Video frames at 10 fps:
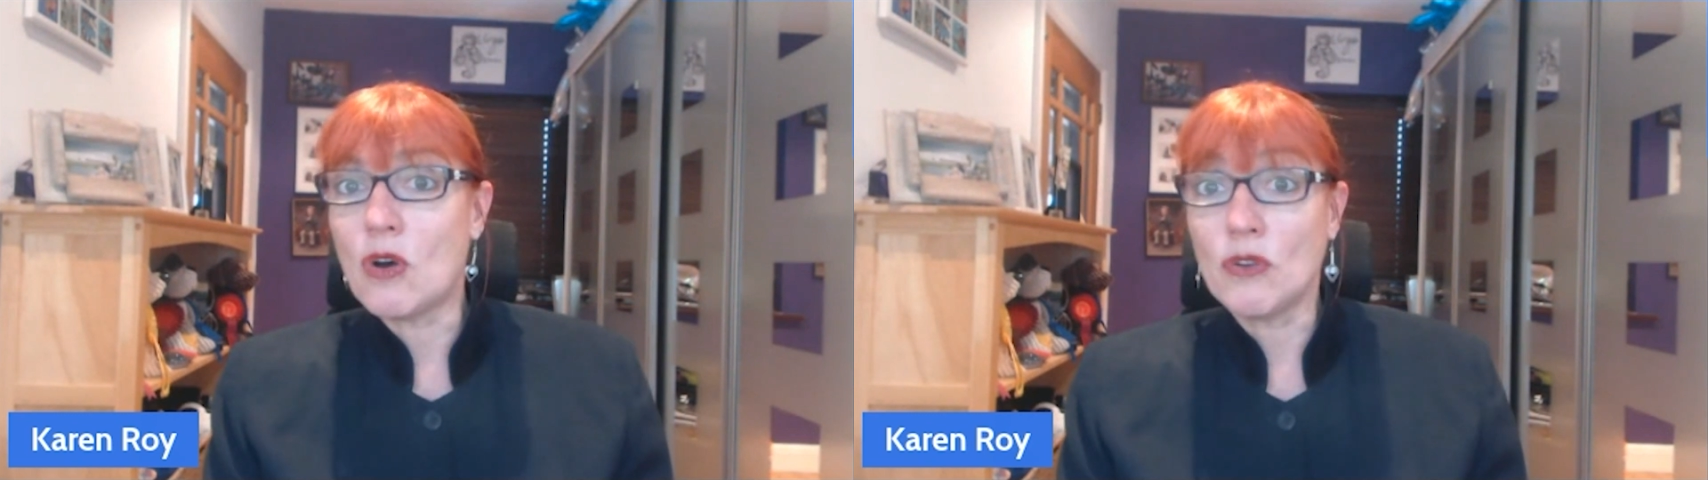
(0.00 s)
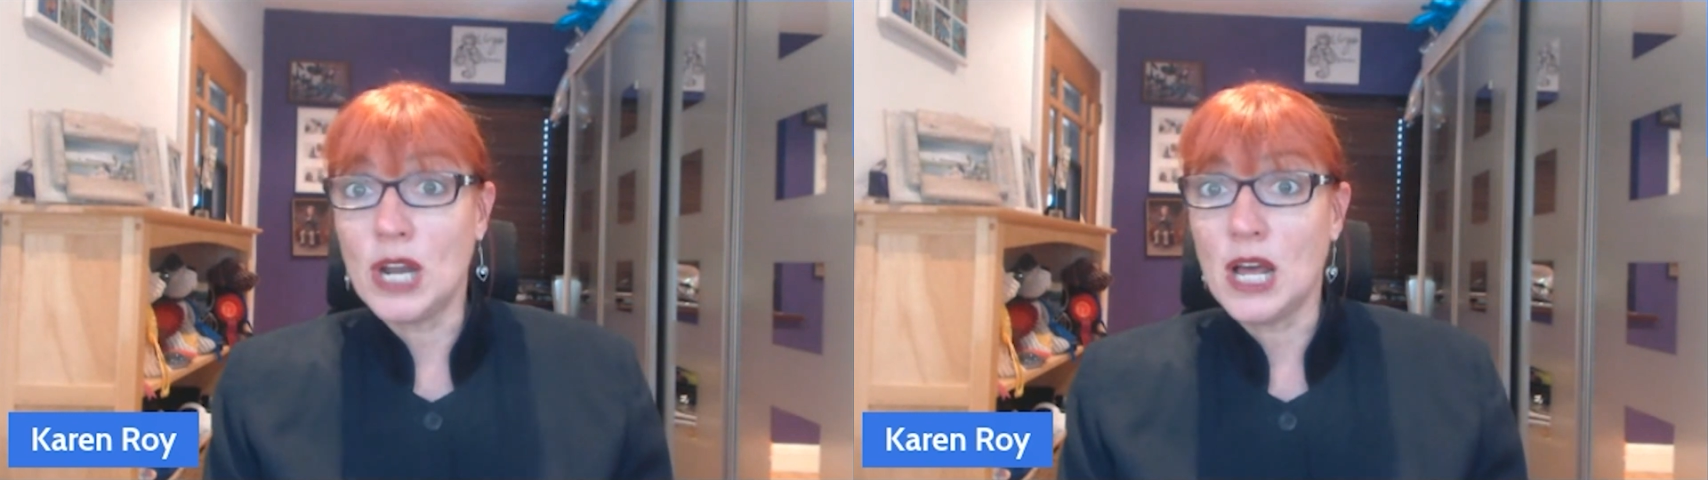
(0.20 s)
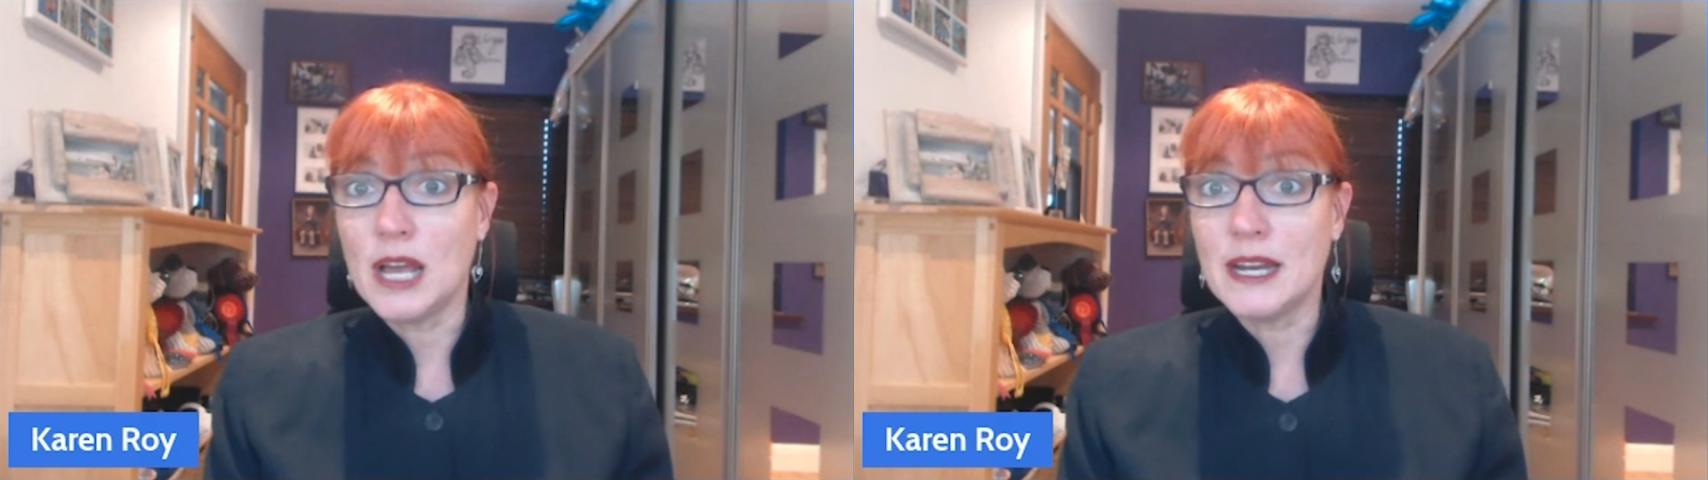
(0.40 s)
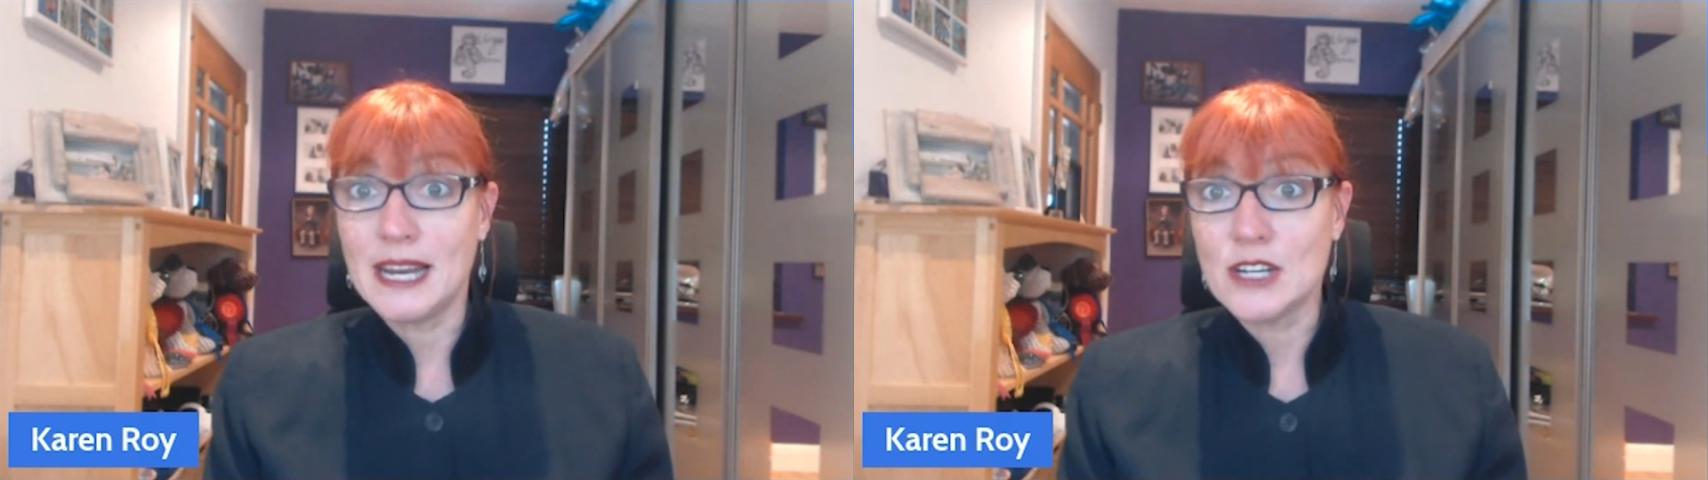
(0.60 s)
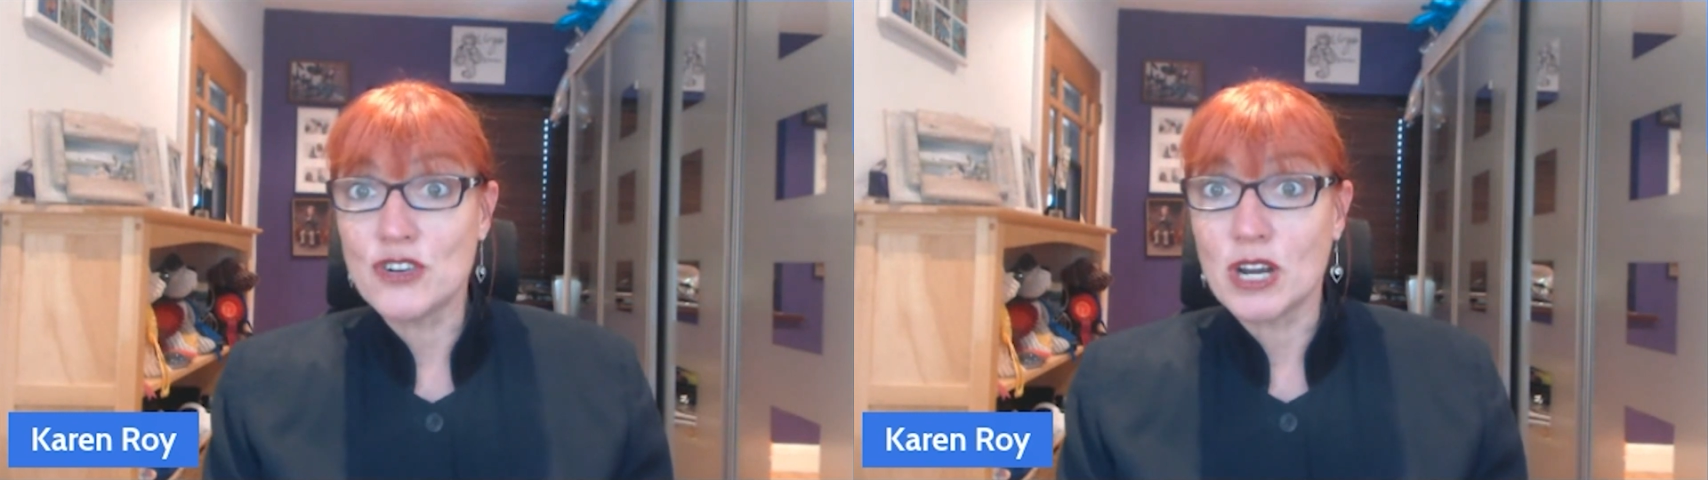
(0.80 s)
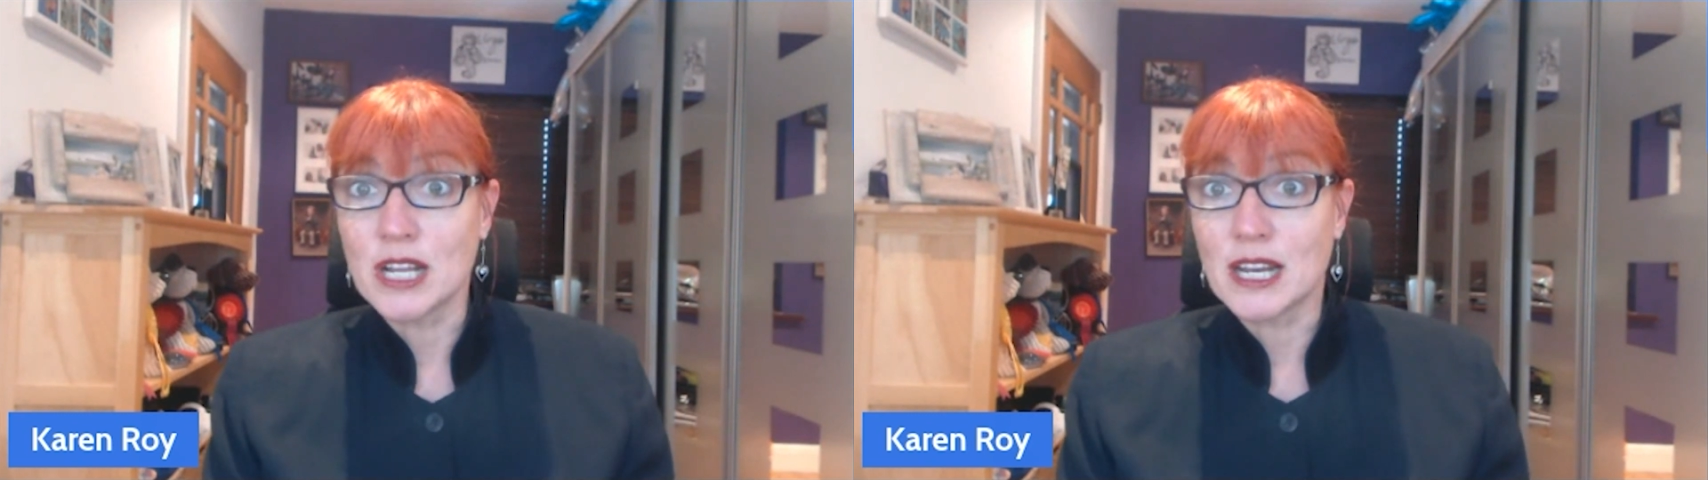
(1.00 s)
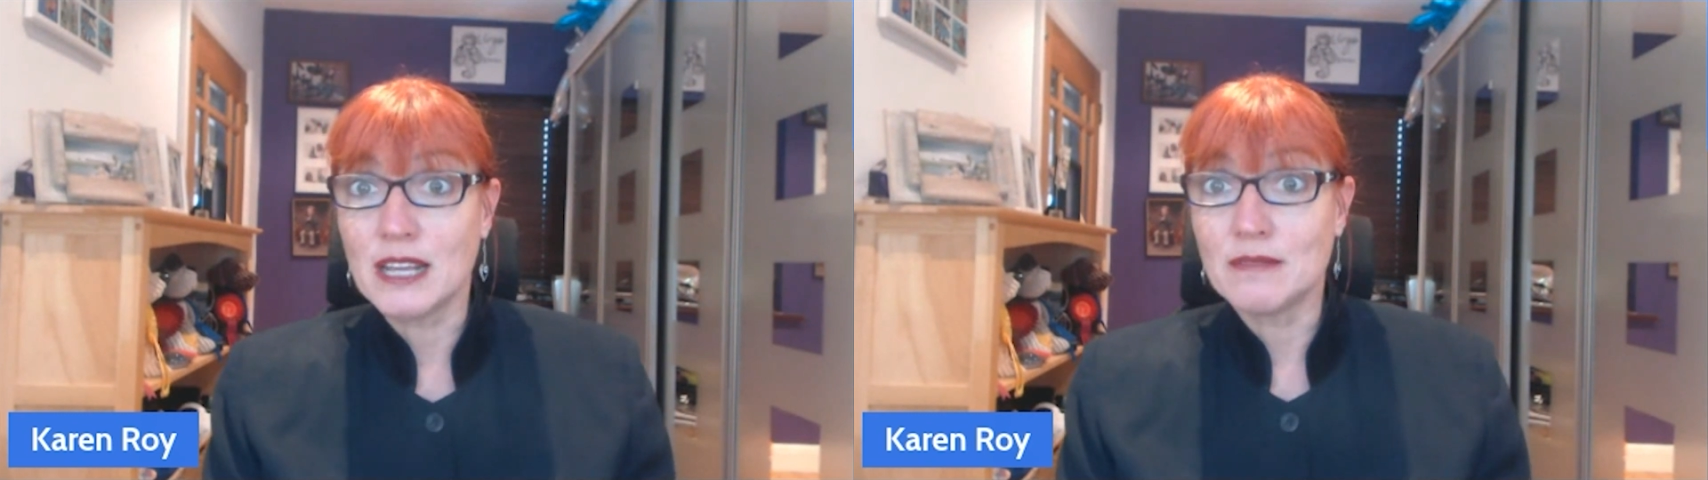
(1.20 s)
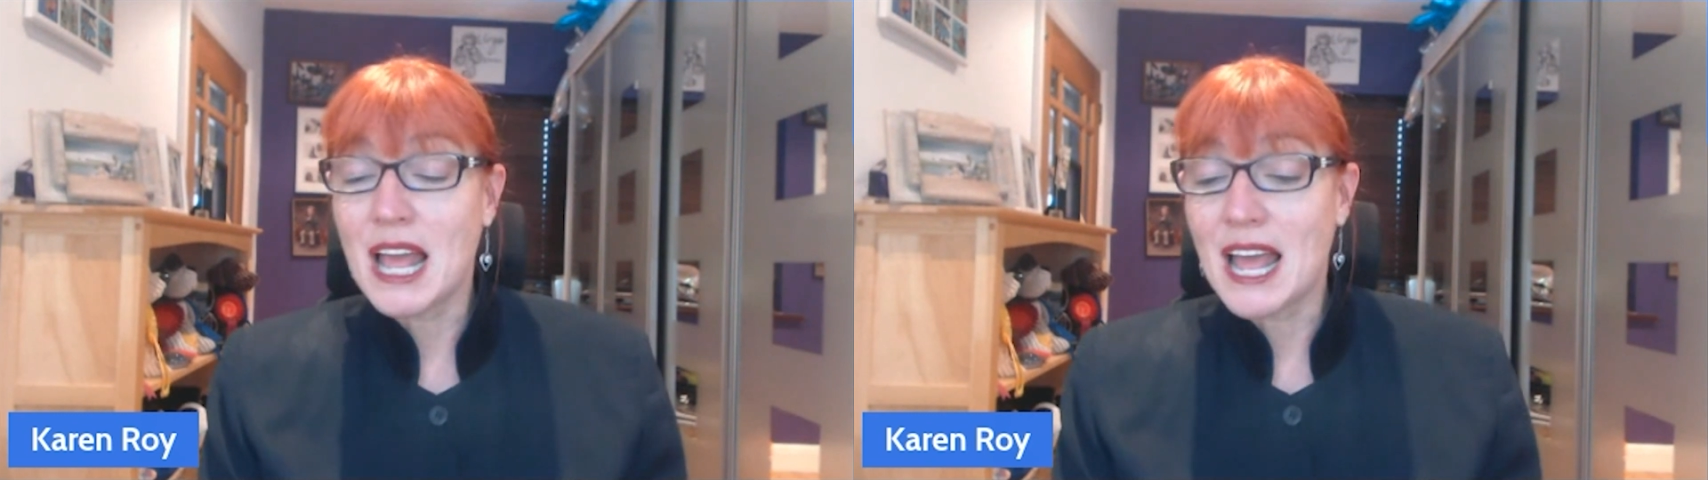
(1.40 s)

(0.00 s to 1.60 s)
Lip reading: online electronically?